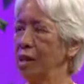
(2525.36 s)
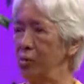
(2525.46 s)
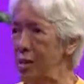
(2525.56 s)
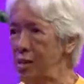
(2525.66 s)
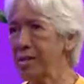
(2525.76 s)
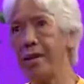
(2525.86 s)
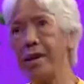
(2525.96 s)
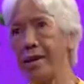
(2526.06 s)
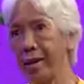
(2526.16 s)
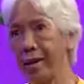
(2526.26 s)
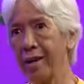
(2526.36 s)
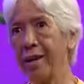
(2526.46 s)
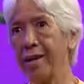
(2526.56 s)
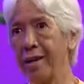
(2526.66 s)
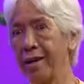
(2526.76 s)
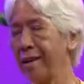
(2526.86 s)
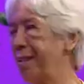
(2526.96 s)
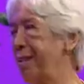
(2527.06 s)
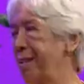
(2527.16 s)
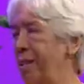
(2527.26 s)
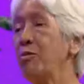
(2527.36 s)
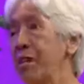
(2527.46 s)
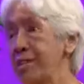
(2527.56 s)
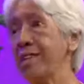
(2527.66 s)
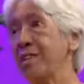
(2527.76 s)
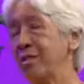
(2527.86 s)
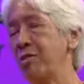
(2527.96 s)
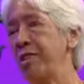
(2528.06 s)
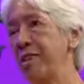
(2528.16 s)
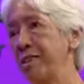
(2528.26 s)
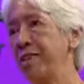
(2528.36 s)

This is like amazing to me.